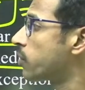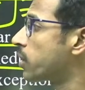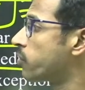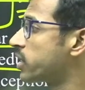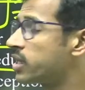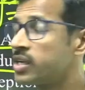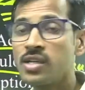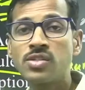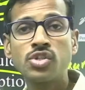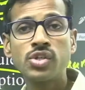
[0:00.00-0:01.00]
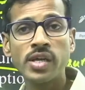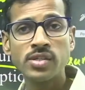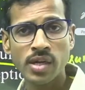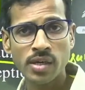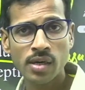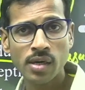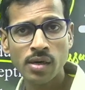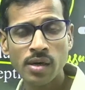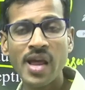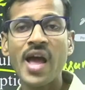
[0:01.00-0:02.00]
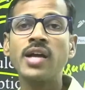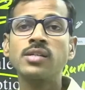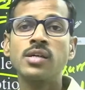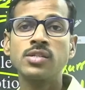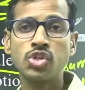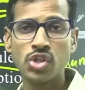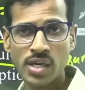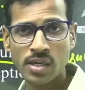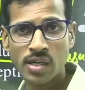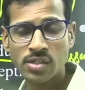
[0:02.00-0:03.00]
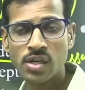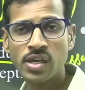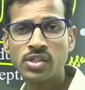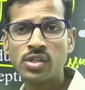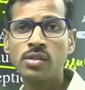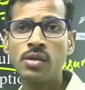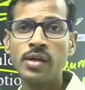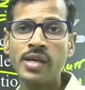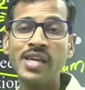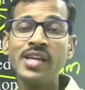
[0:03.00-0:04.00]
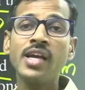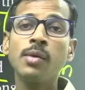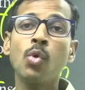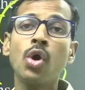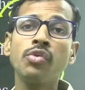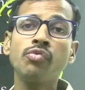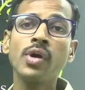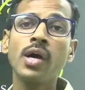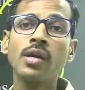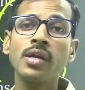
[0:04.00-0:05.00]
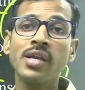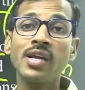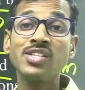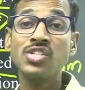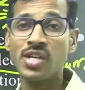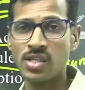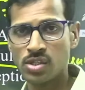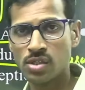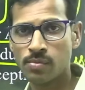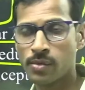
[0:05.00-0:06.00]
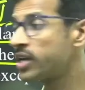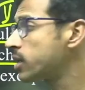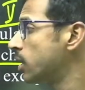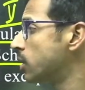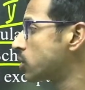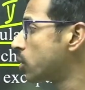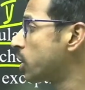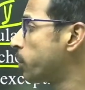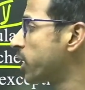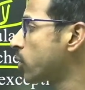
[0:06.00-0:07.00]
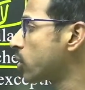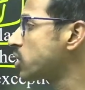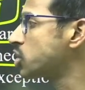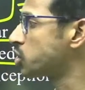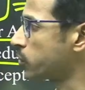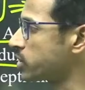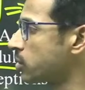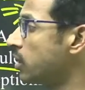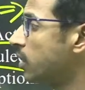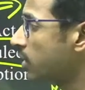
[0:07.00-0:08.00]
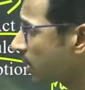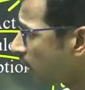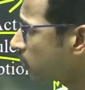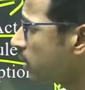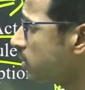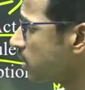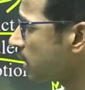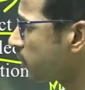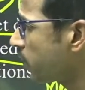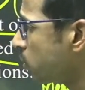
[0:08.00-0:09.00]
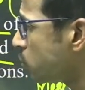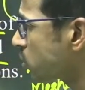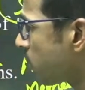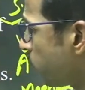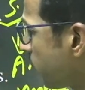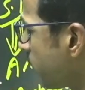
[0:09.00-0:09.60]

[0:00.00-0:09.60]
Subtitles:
whether it is central act or state legislation, he can modify or he can change, right? So depending on the situation. The governor is required to submit a